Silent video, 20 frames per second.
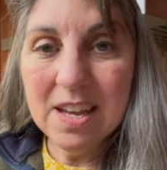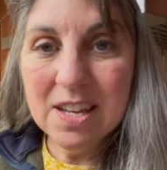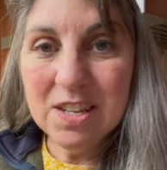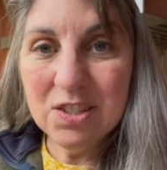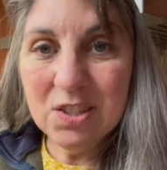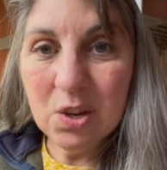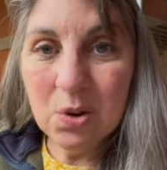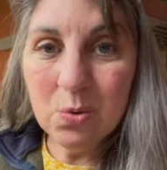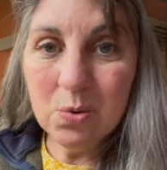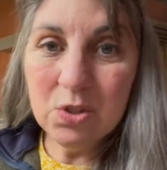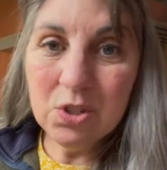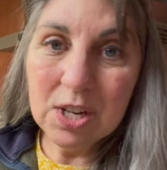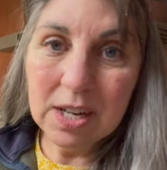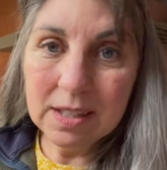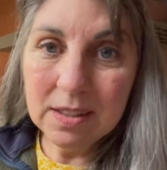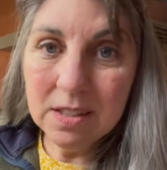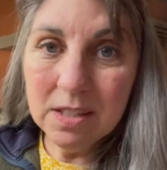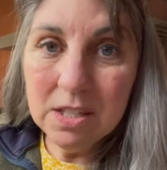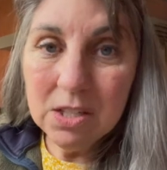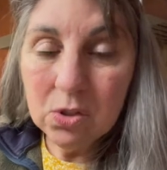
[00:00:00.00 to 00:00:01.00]
So
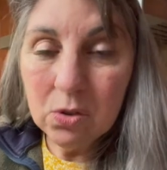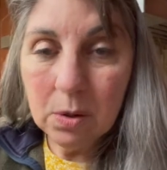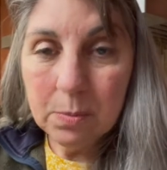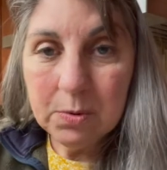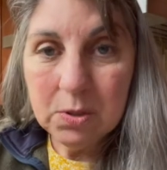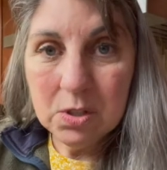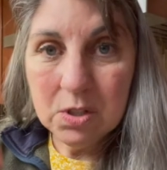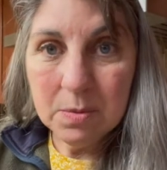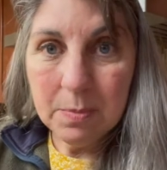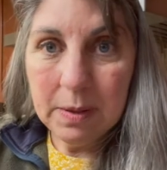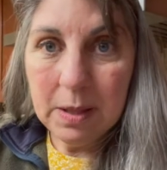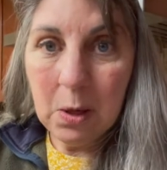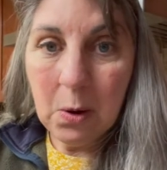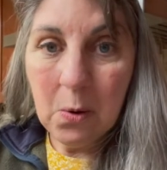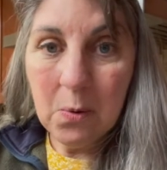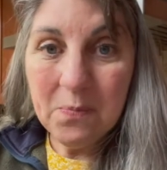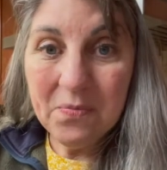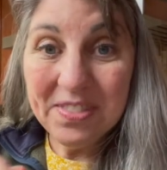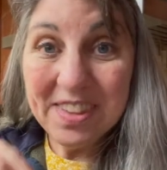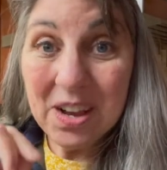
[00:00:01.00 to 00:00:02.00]
check the descriptions
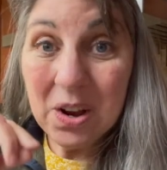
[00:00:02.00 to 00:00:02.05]
below.